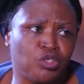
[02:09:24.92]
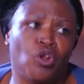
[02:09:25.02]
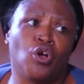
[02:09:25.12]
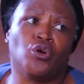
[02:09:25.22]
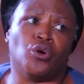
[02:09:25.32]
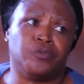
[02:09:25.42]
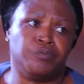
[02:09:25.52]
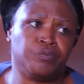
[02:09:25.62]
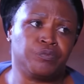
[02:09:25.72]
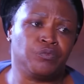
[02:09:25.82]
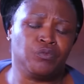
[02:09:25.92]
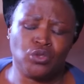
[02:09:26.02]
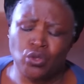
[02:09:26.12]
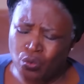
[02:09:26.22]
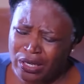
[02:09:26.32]
is long gone.
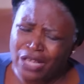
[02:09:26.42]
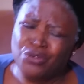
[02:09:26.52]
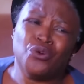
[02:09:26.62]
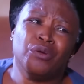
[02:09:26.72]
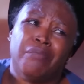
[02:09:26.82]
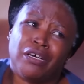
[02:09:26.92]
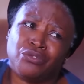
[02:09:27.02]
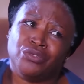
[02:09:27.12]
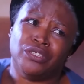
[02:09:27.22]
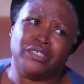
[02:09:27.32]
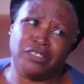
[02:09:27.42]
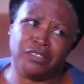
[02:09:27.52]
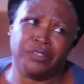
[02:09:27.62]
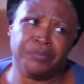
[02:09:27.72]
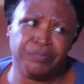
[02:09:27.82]
And so when are you going back to the
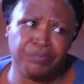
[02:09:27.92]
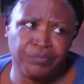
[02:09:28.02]
city?